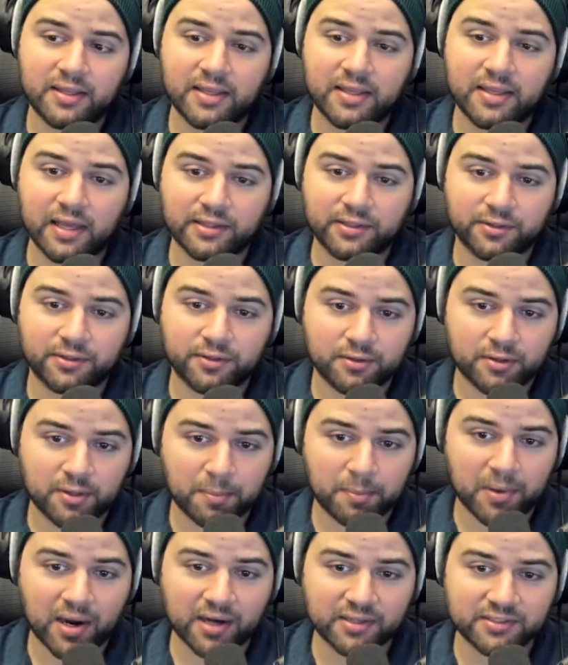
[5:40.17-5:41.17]
Keller, the
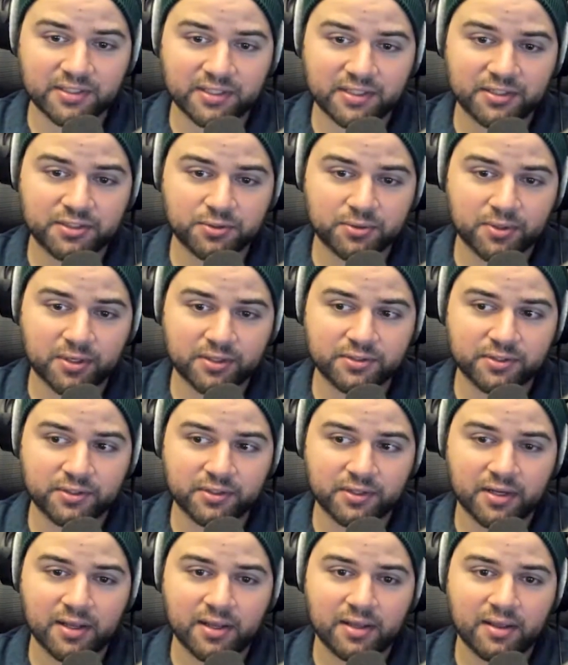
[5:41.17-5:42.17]
boxing
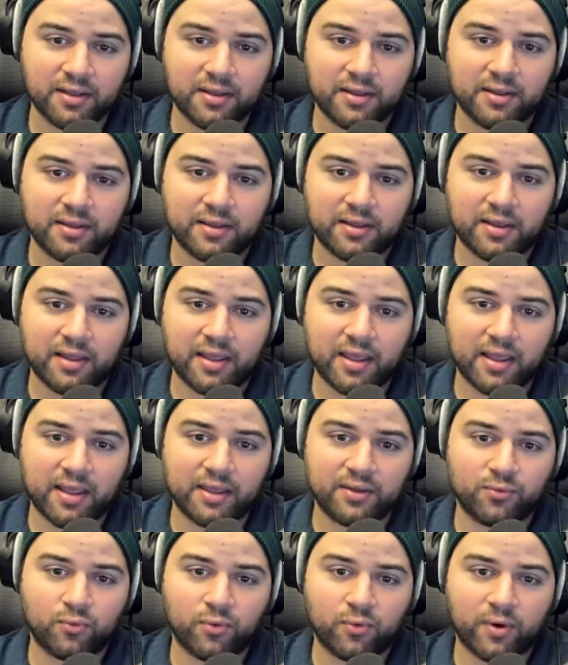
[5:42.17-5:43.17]
instructor.
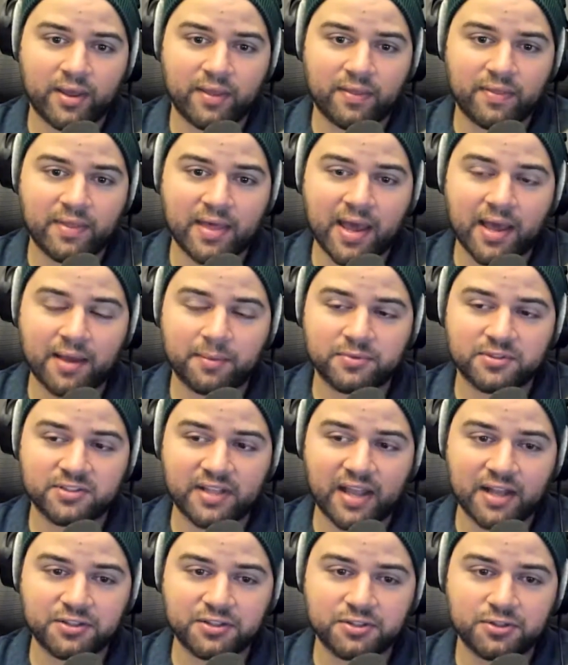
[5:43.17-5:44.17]
And when that
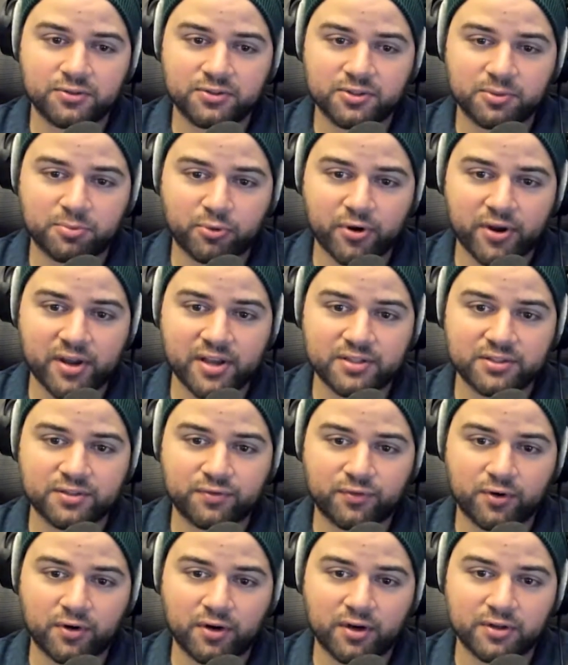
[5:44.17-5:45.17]
statue is appraised
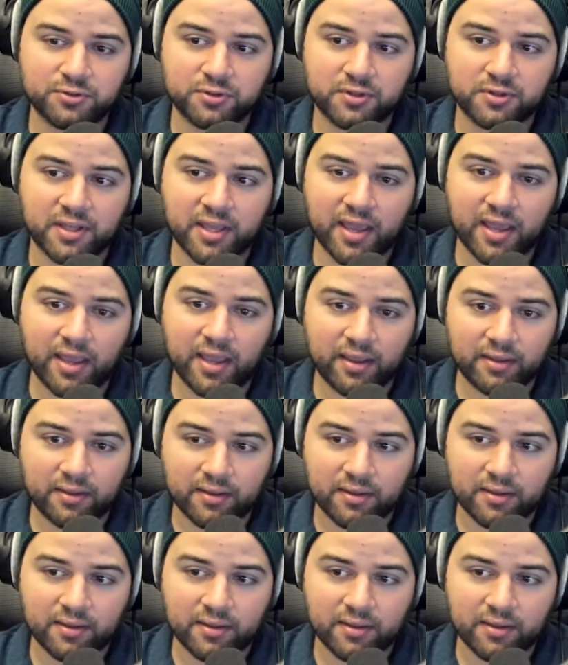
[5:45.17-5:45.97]
for $100K,